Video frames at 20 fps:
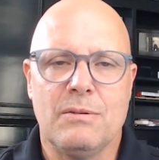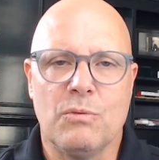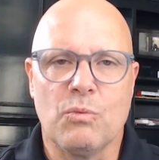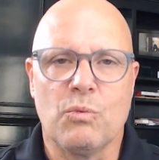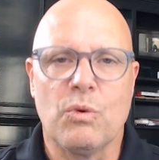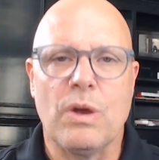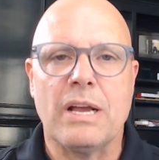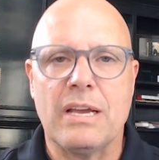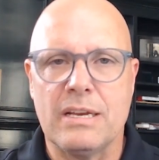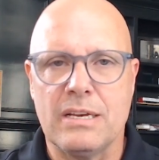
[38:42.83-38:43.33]

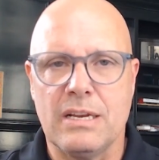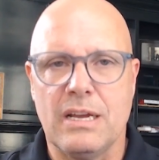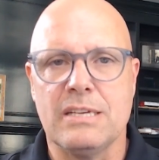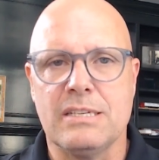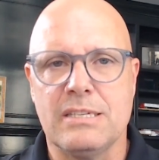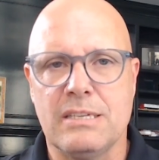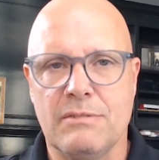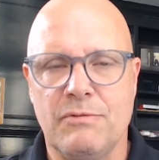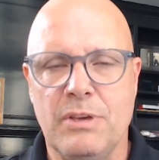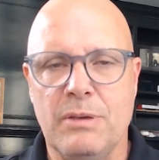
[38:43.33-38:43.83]

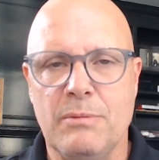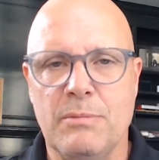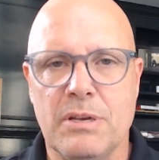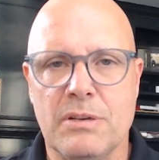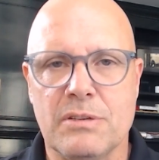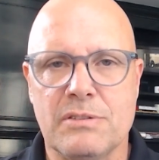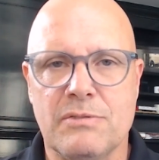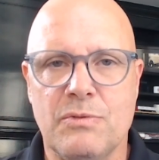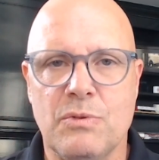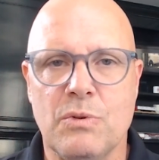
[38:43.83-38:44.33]
recognizing
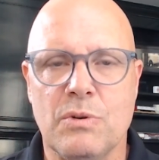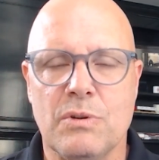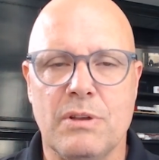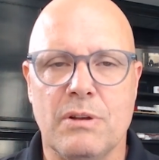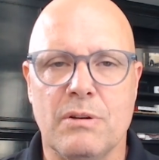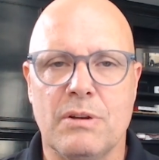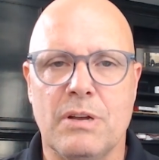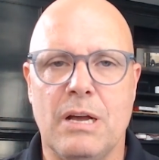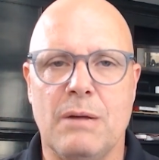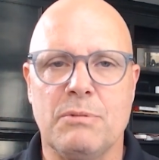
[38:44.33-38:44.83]
females for
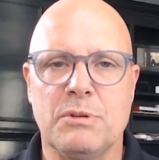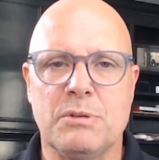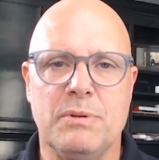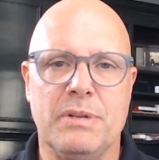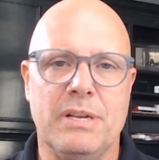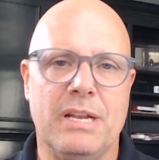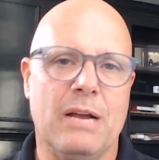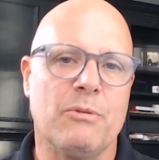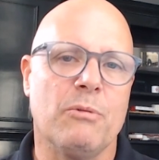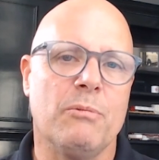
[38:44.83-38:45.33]
their
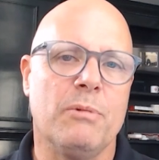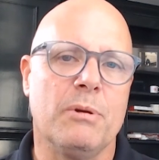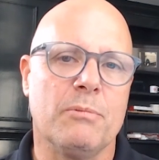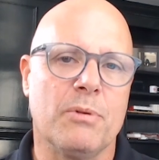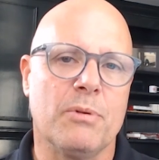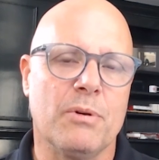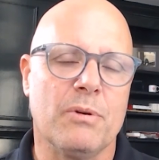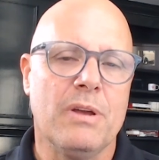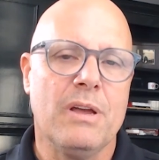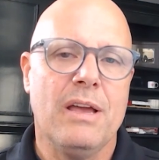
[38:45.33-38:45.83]
accomplishment. I
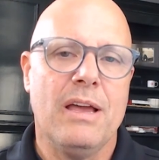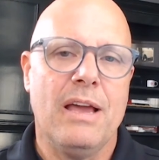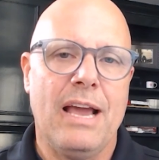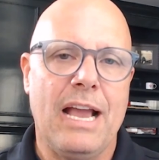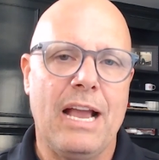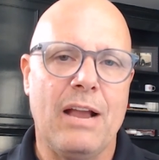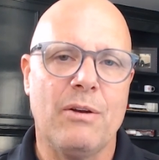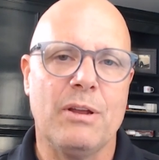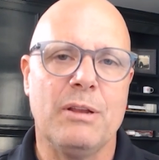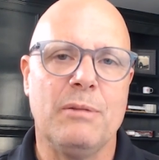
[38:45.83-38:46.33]
remember
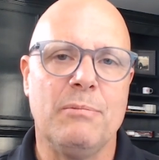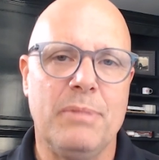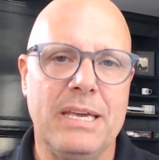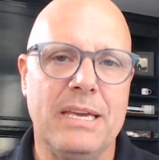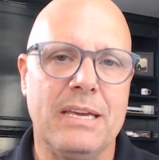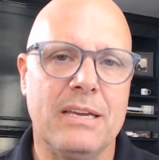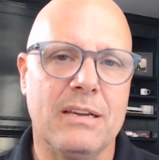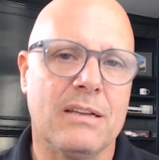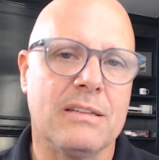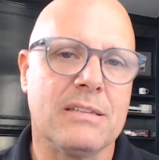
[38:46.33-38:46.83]
Erin
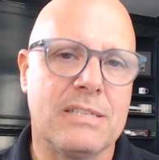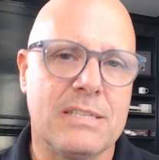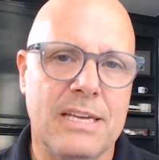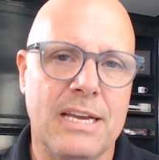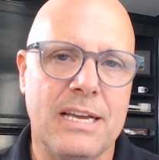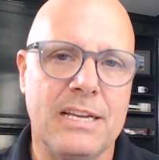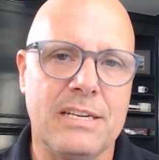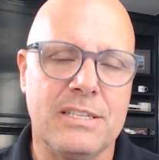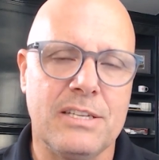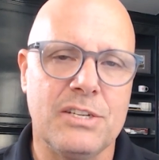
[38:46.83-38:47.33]
being on
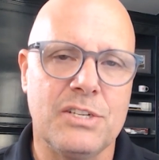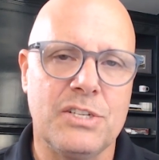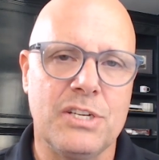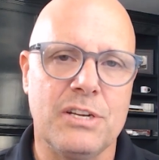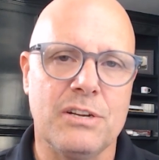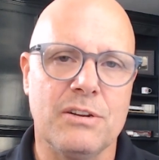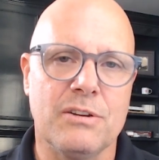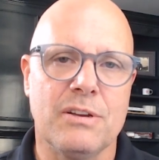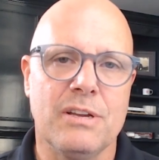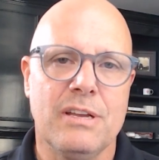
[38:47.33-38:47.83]
stage this
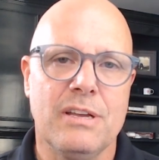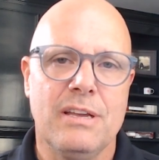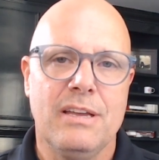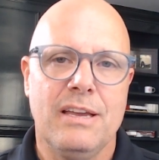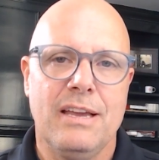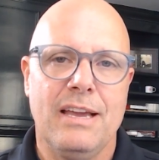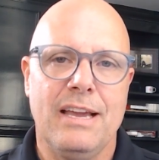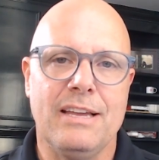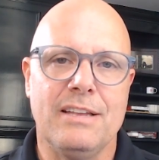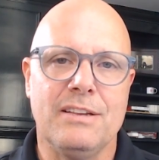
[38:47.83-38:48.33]
year,
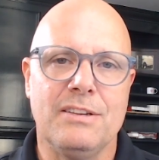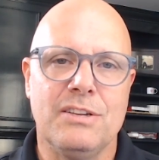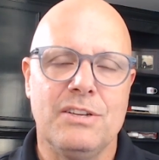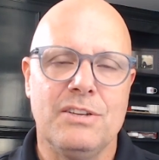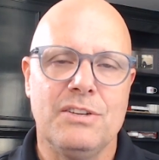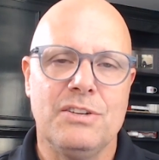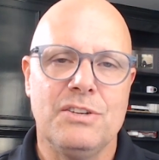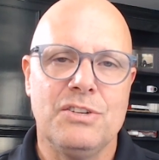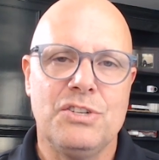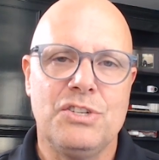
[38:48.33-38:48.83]
and
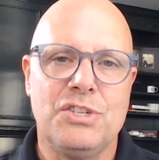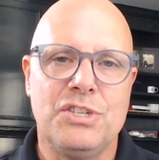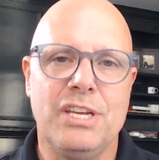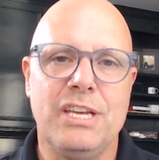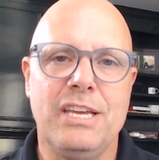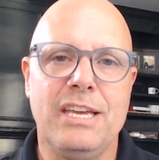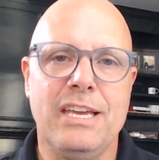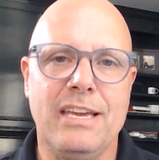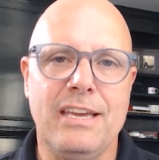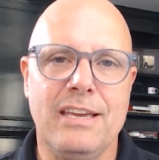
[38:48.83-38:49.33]

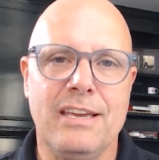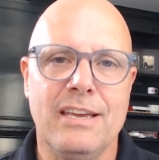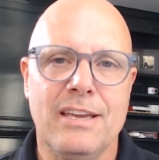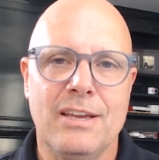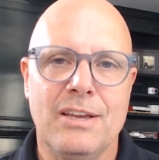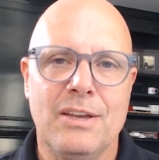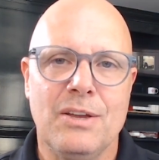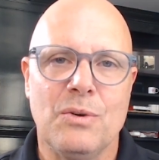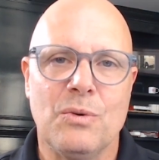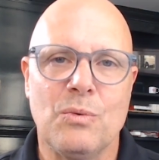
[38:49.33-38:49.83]
she
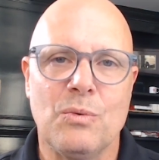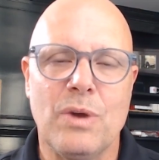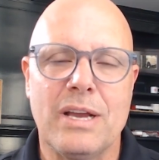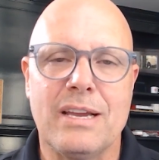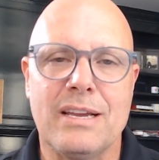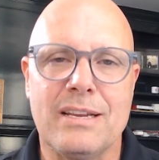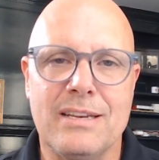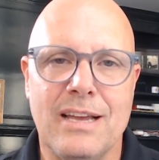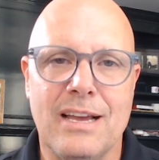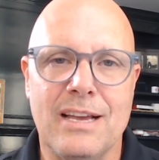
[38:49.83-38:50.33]

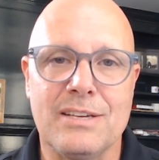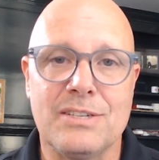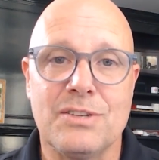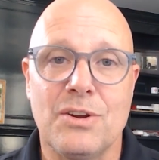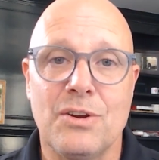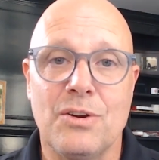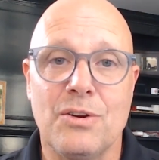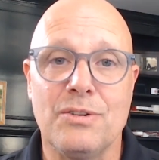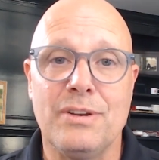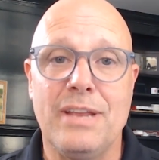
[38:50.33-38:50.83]
recognized
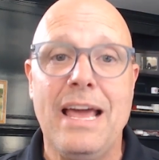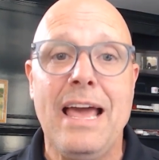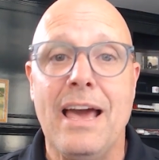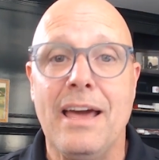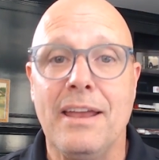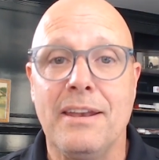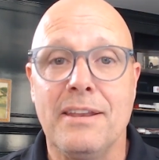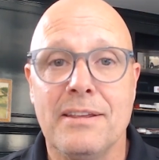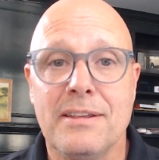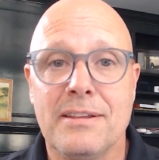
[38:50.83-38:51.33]
her
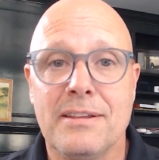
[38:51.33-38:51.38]
dad